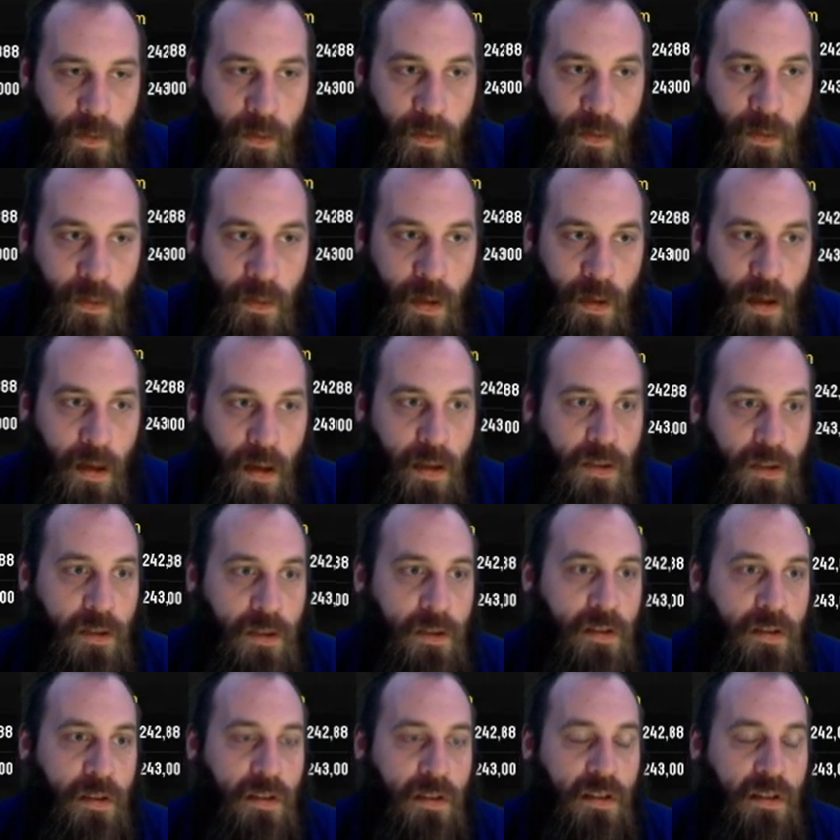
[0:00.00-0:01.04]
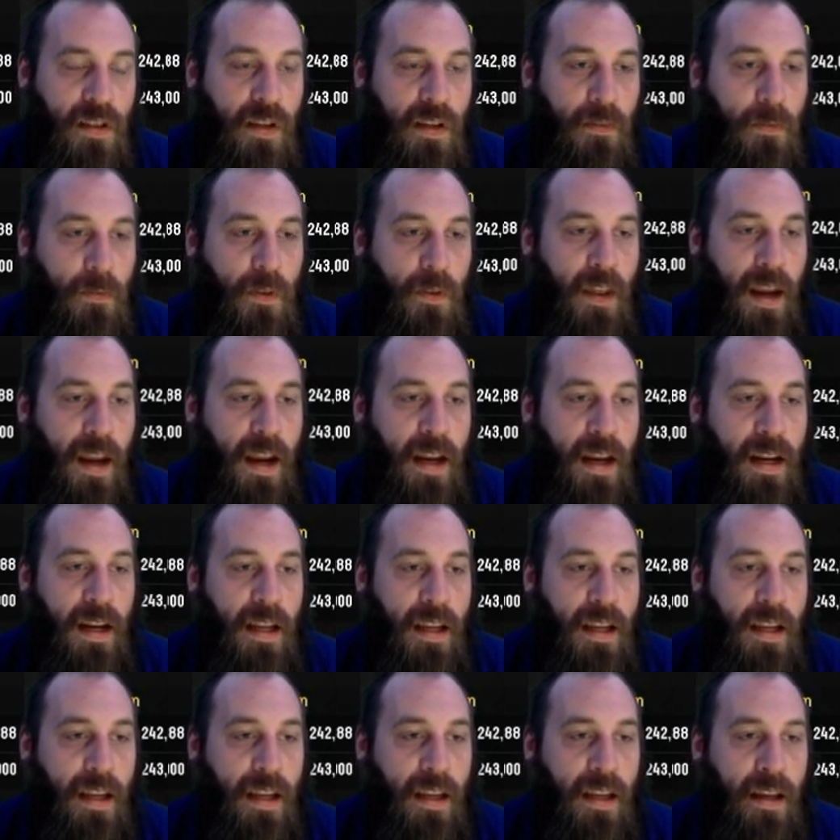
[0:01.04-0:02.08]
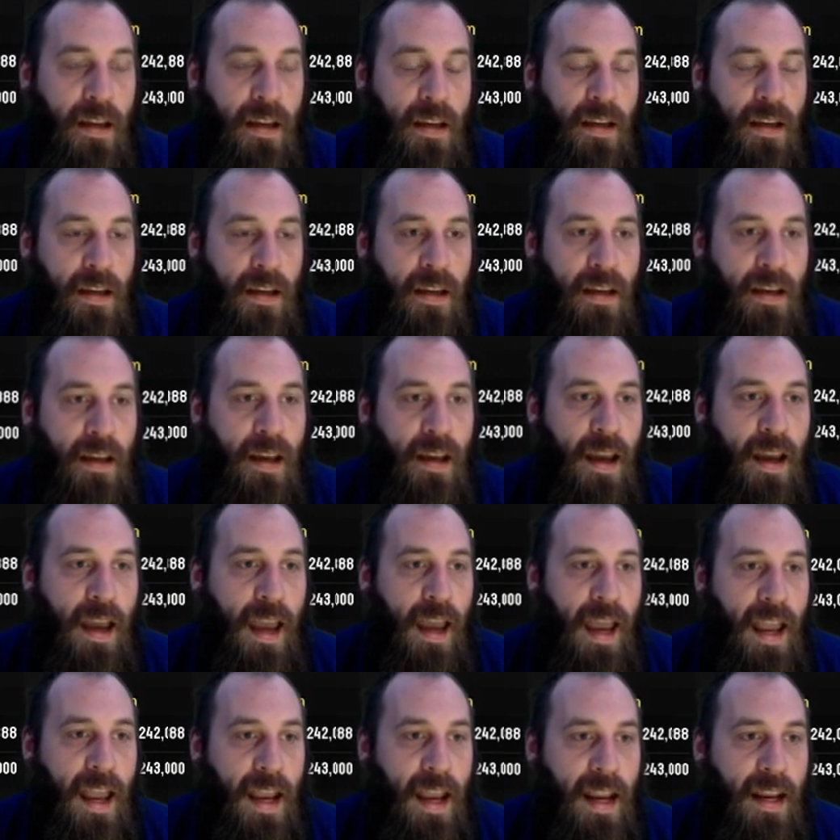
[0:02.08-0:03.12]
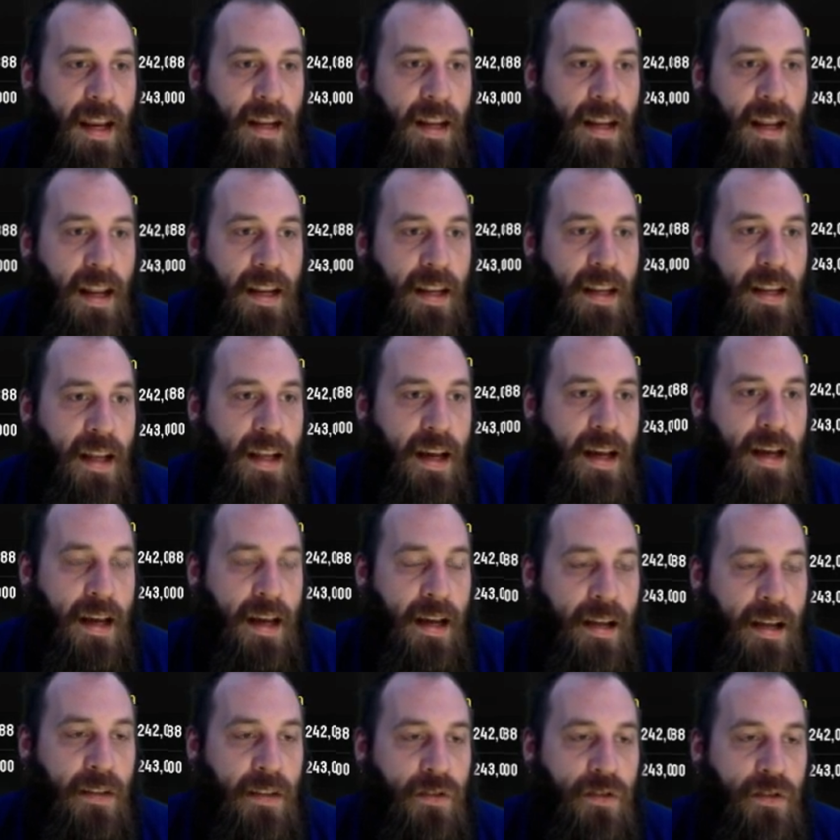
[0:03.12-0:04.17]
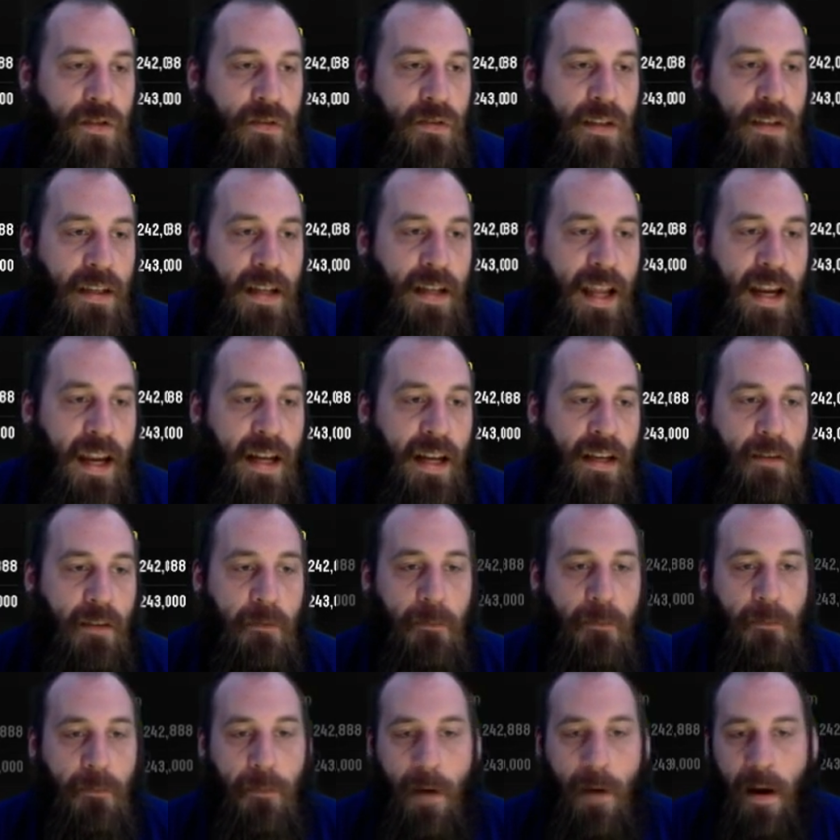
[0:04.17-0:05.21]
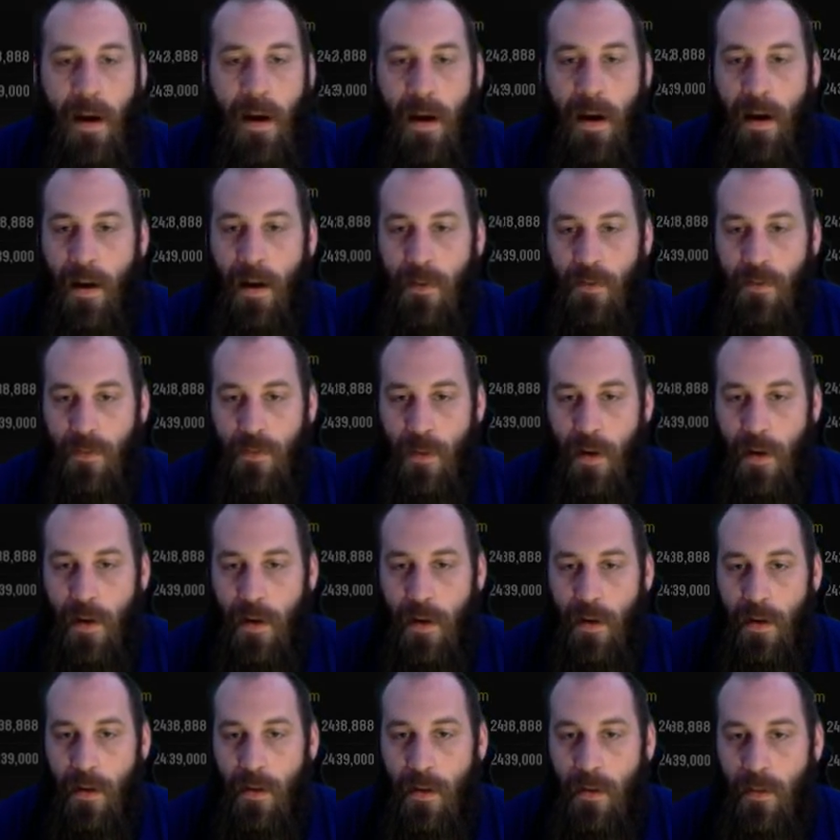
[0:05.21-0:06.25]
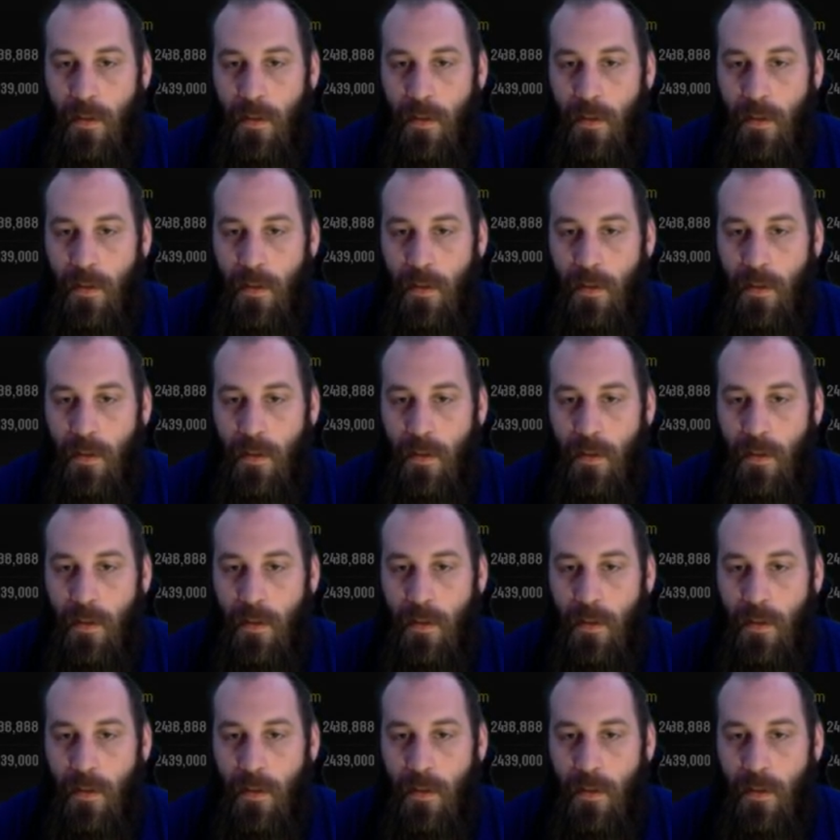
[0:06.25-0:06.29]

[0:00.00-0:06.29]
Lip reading: Because, let's see, for the 88 and 89s, you need 85s, right?